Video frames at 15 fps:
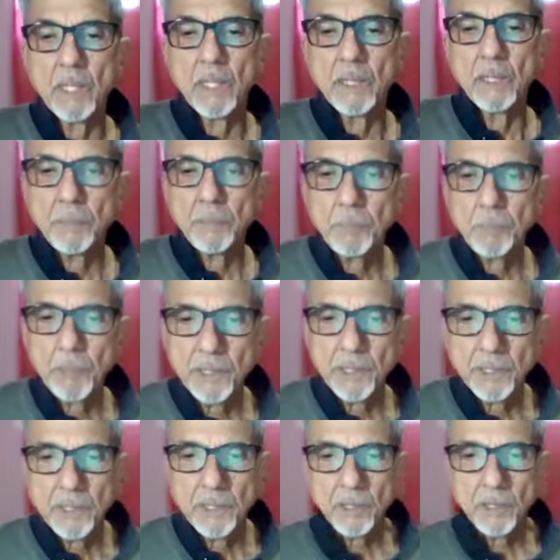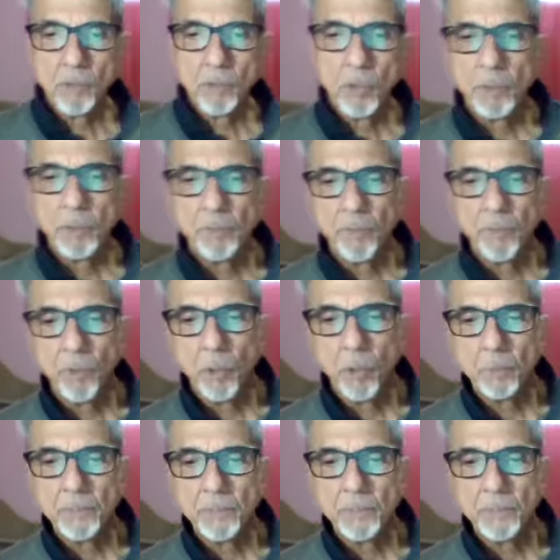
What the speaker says: They put it in a normal form